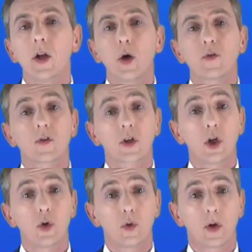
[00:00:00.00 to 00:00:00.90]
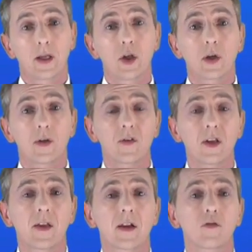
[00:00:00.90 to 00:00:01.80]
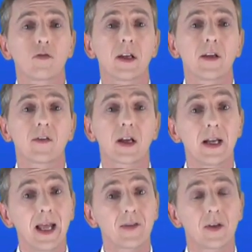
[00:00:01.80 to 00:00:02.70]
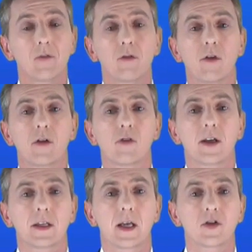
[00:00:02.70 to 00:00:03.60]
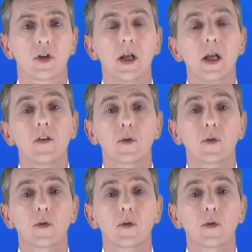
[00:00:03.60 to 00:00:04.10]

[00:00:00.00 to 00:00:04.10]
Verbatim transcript: Her nose is cool and you can see that it's releasing less infrared radiation,